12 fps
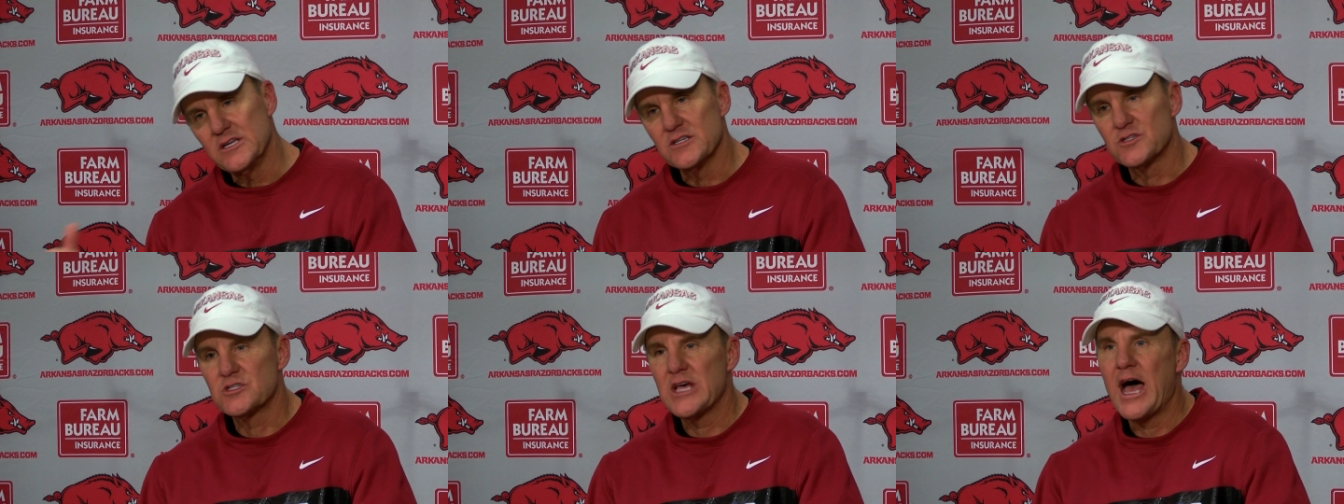
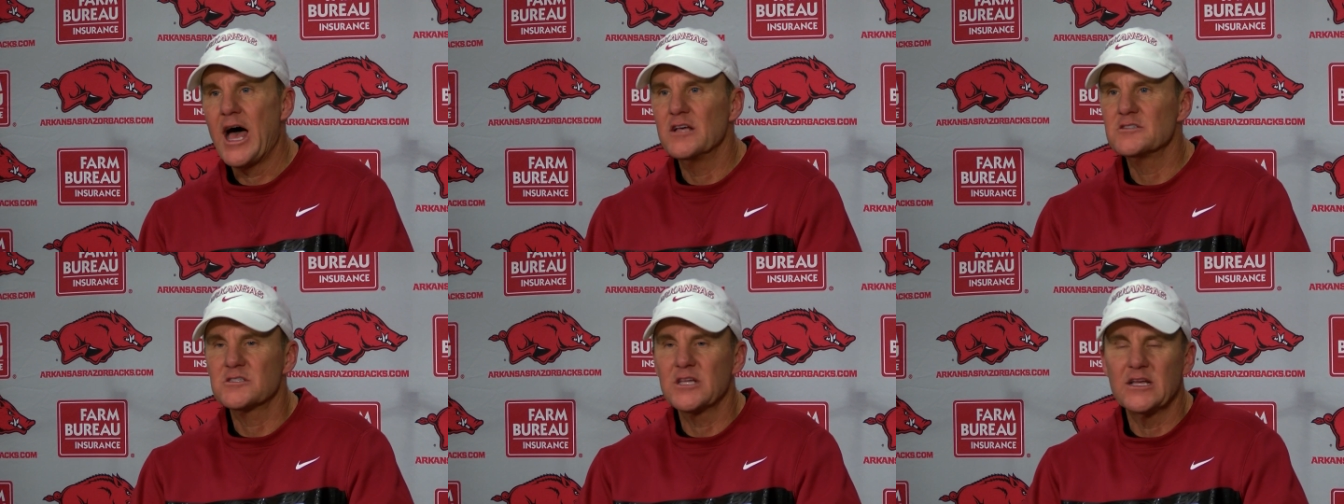His
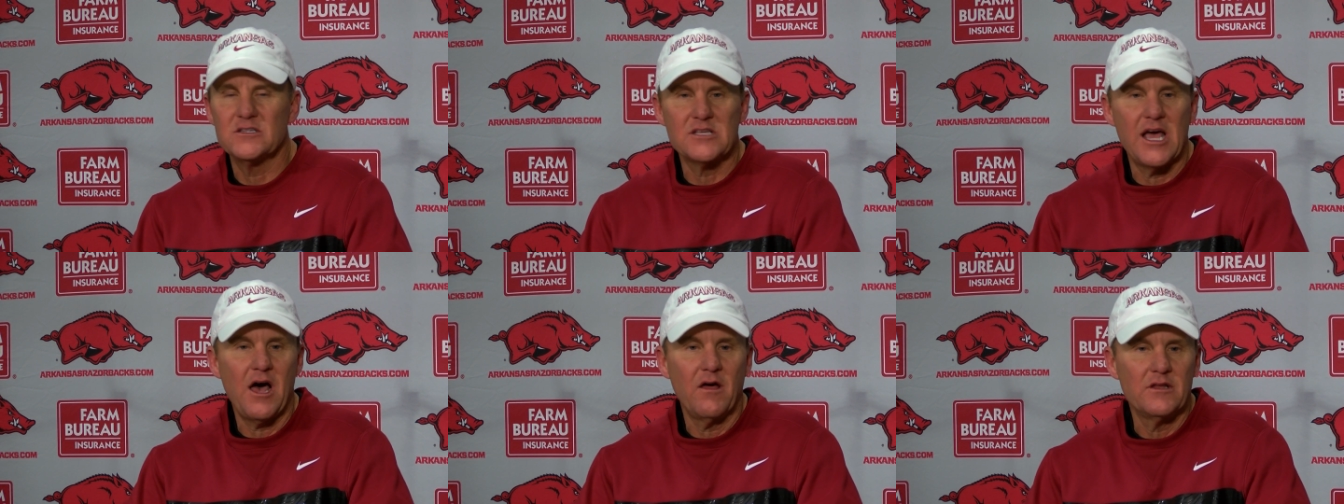size stands
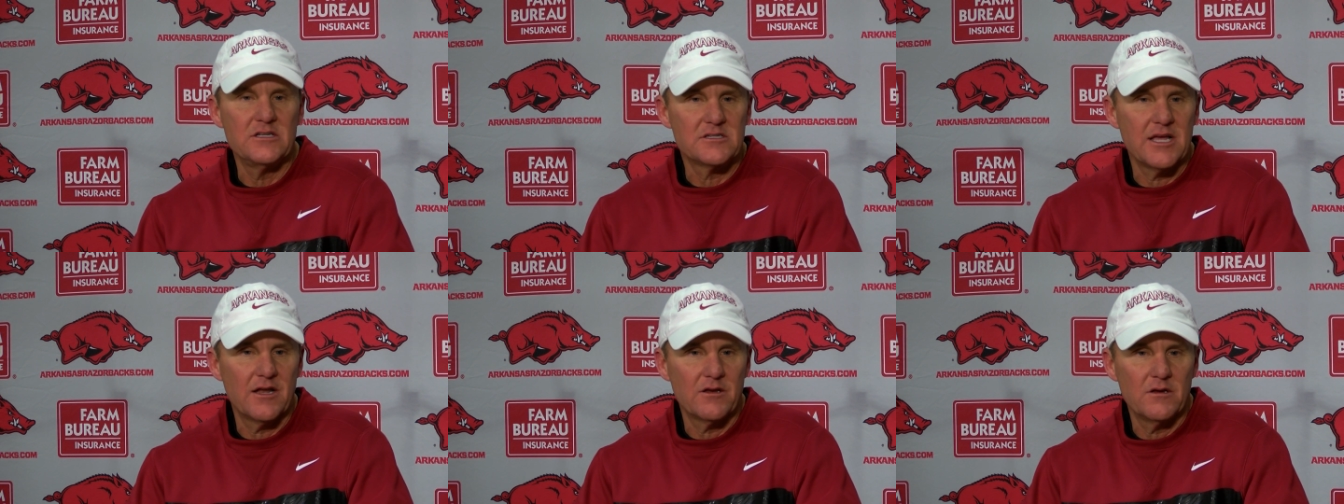out. He's
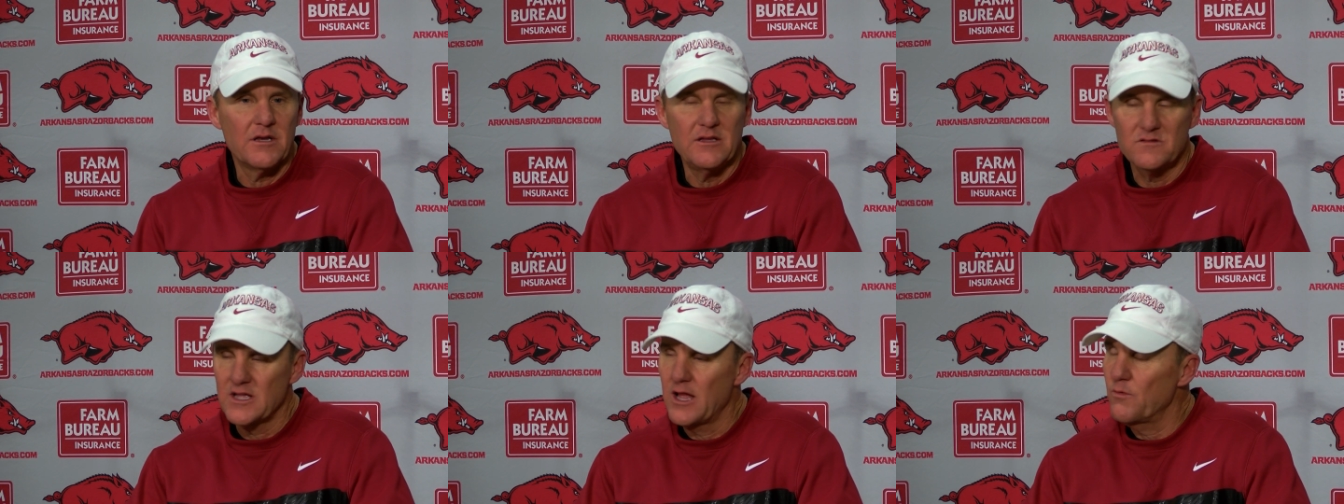got
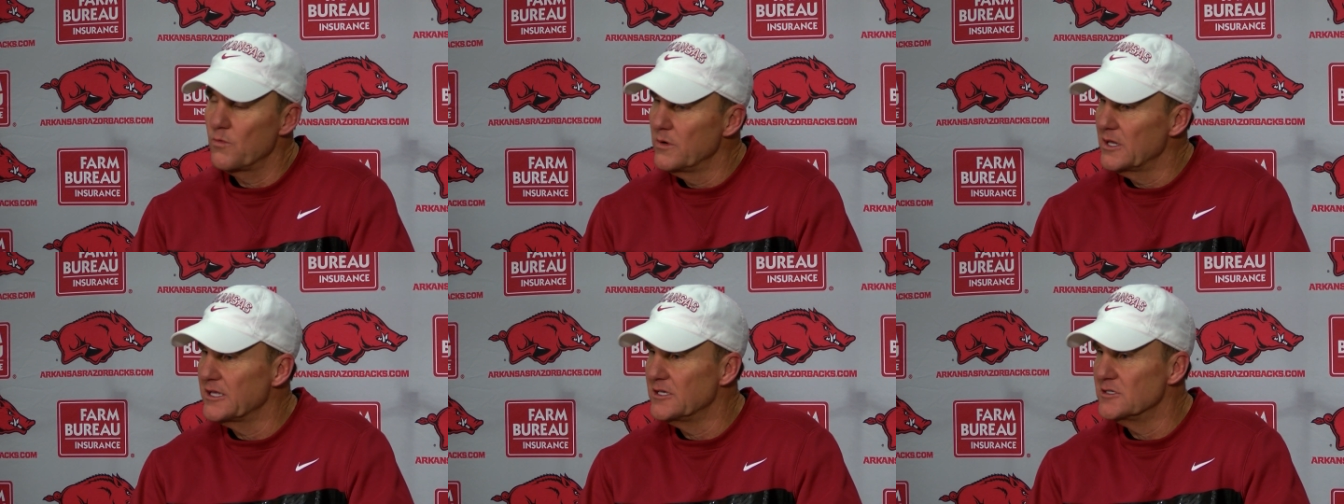he's got
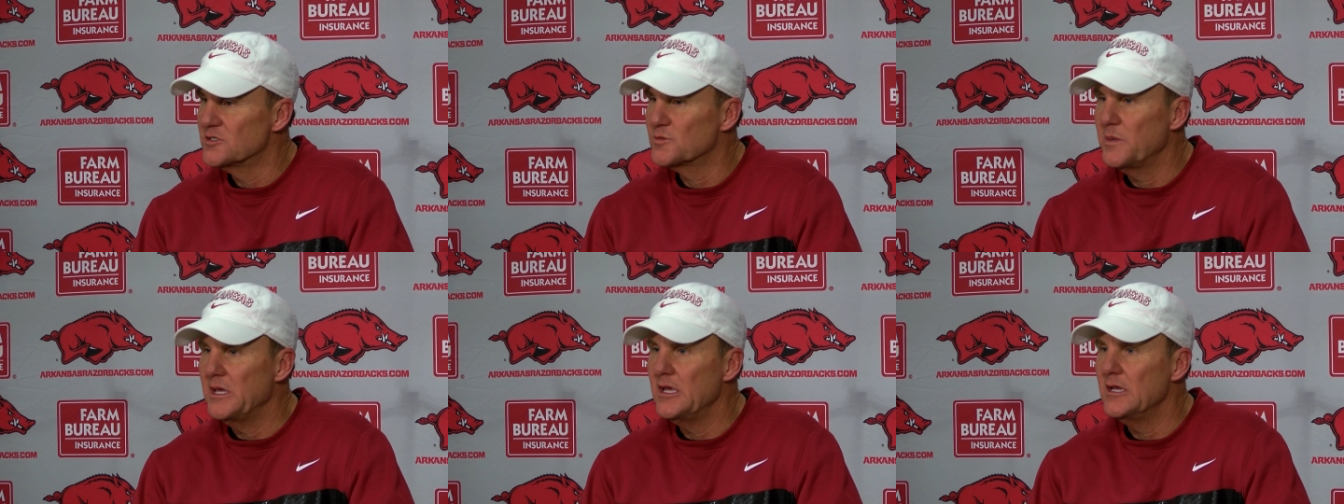really good
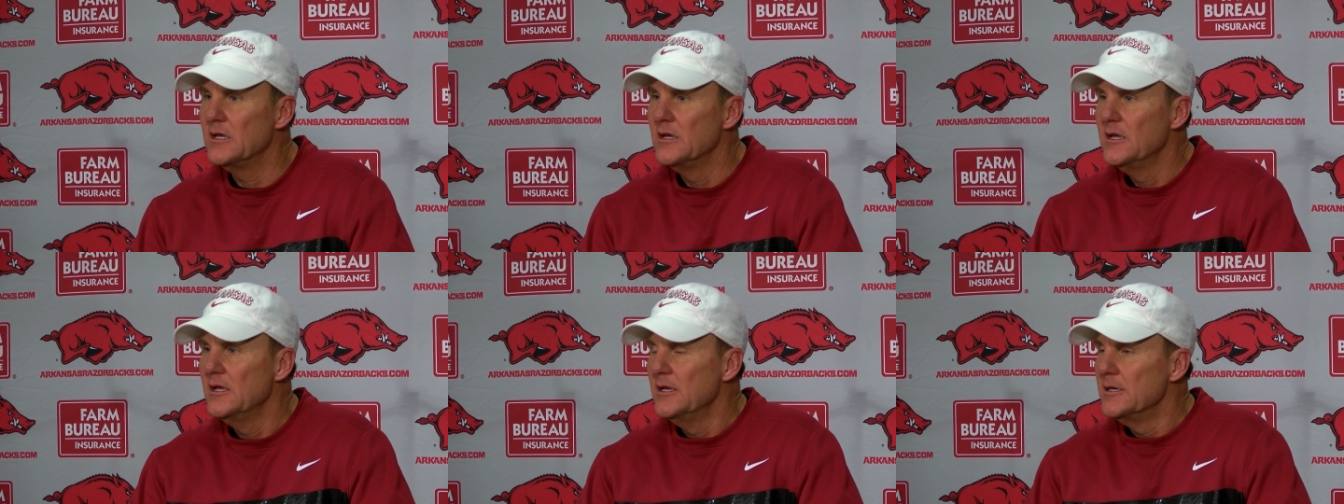speed,
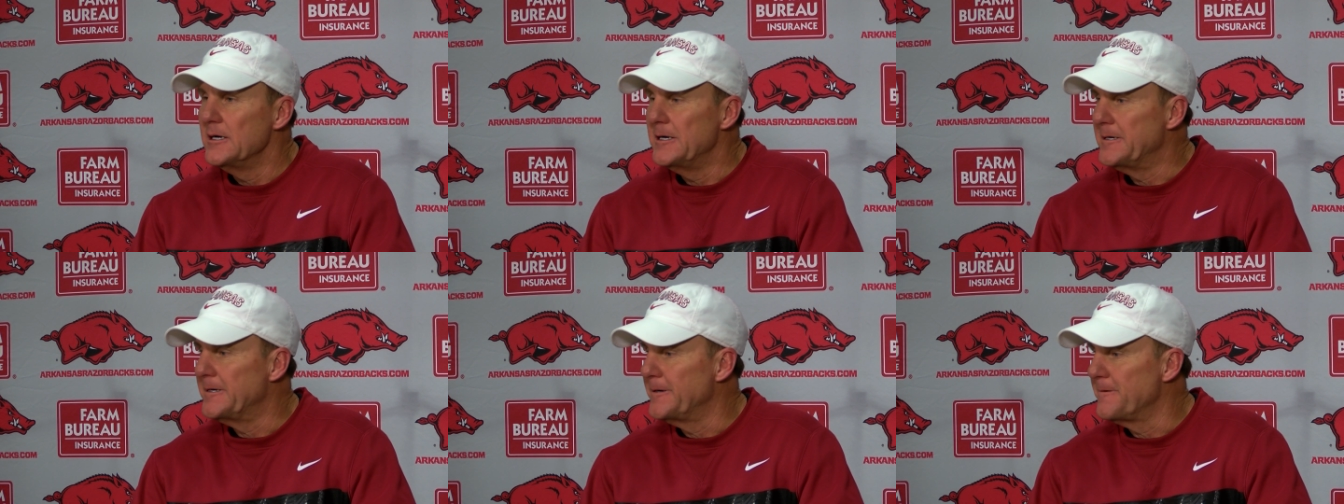
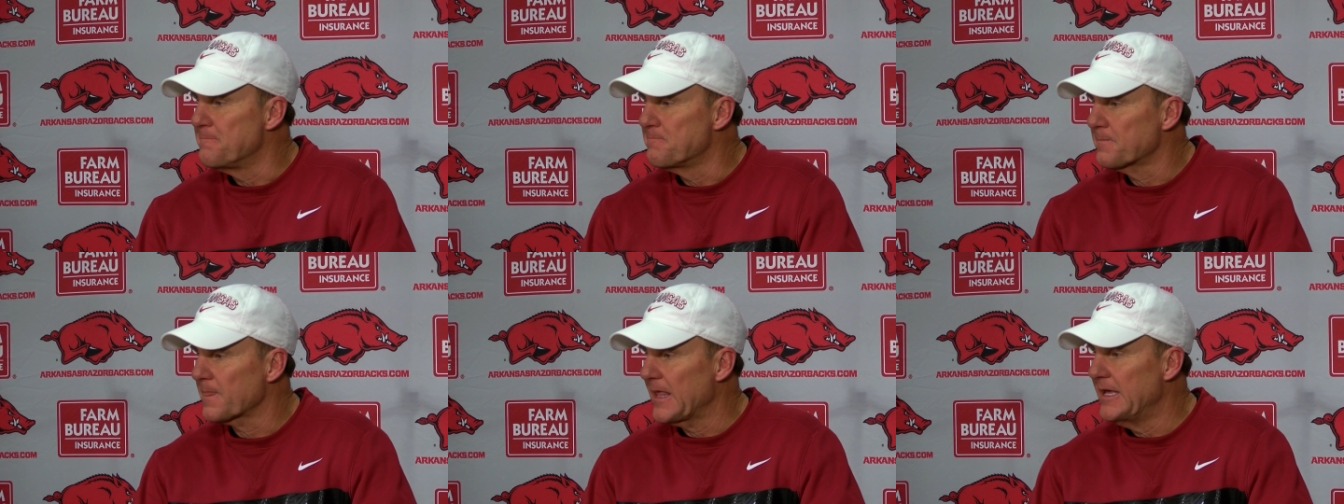
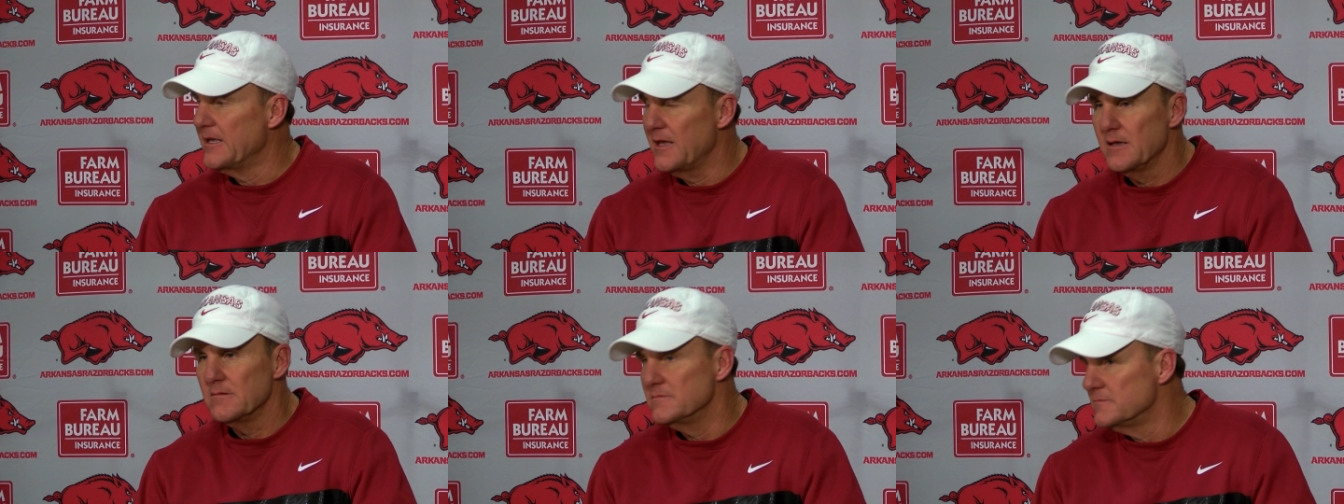um, and
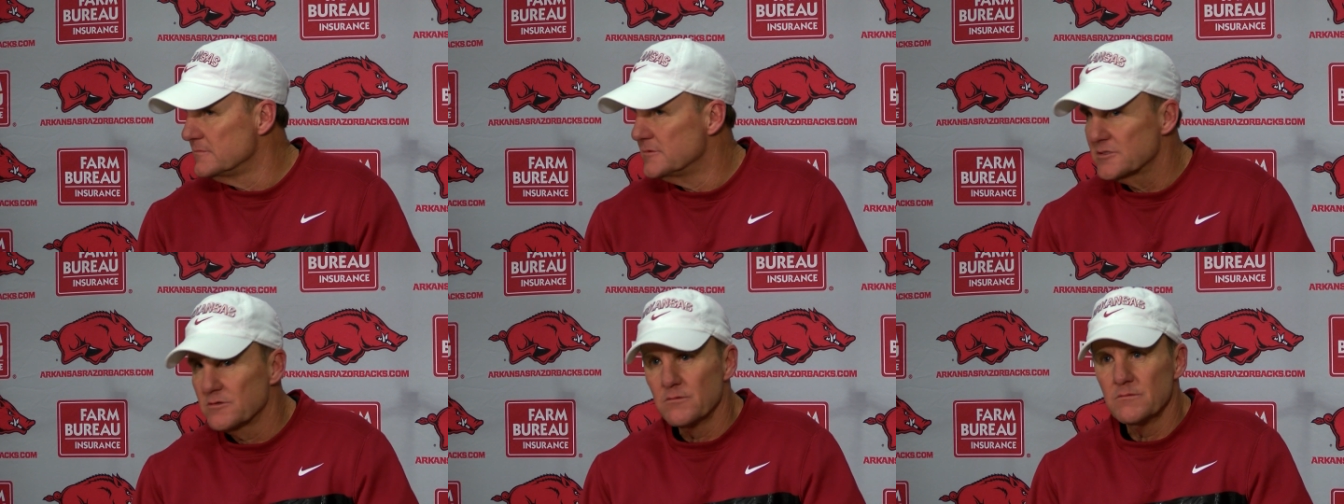and
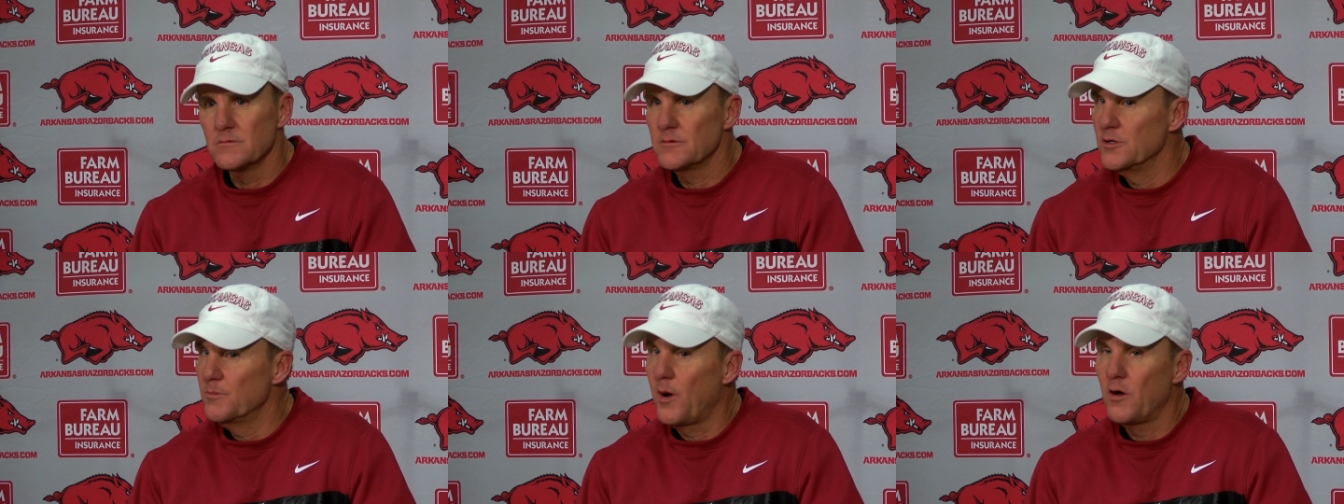just
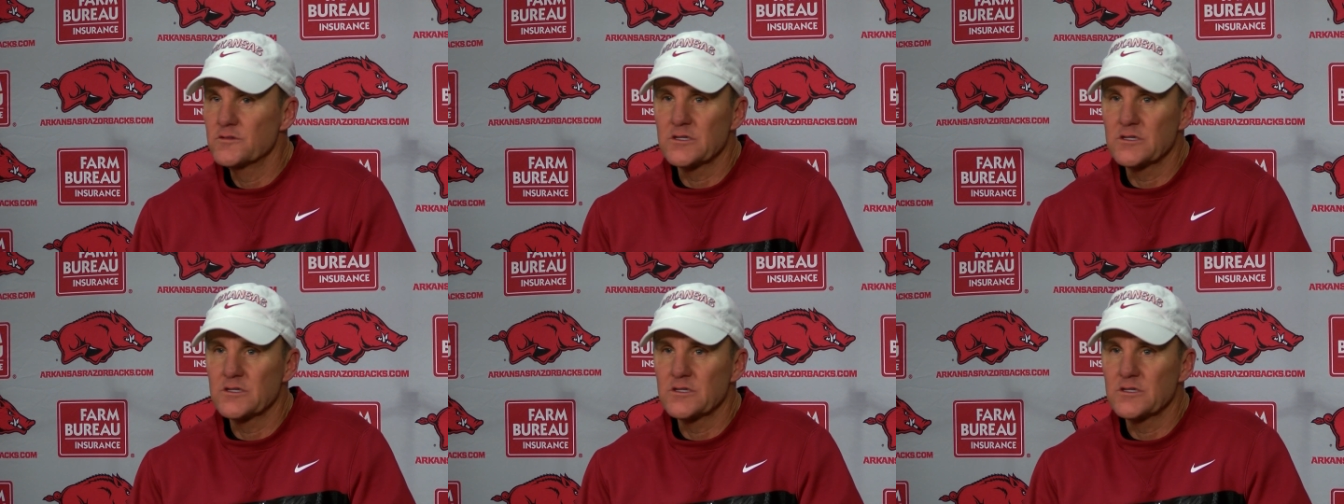good ball